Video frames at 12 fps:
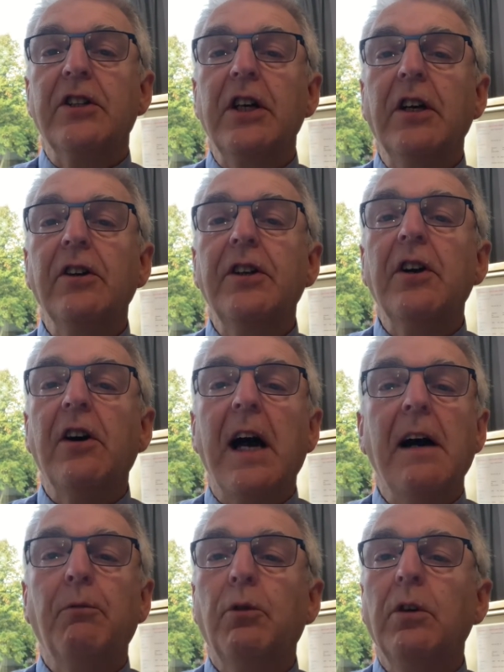she could not
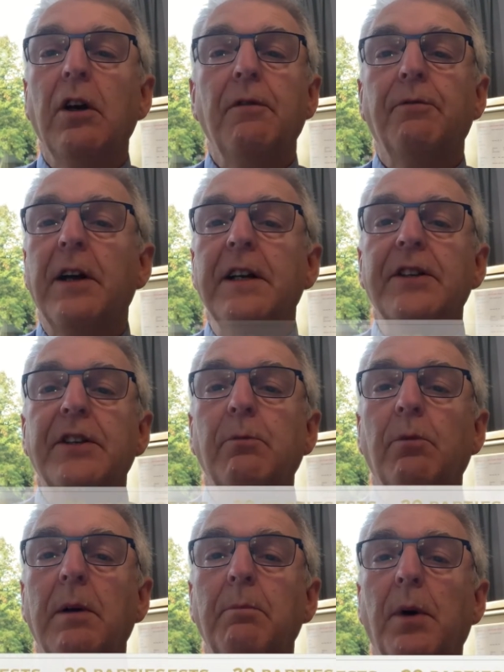have all her friends at
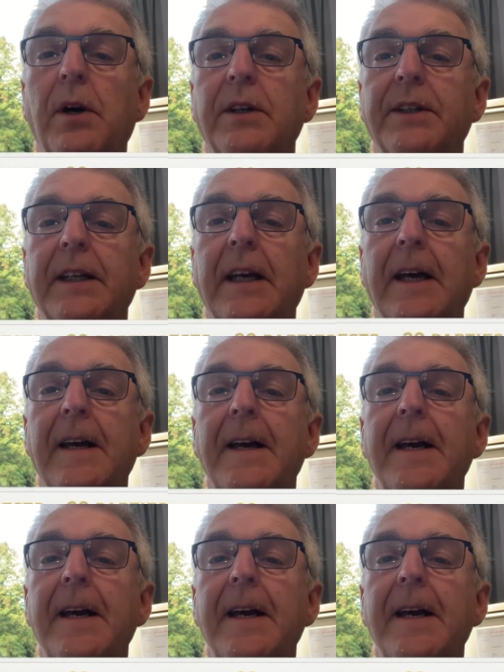one party.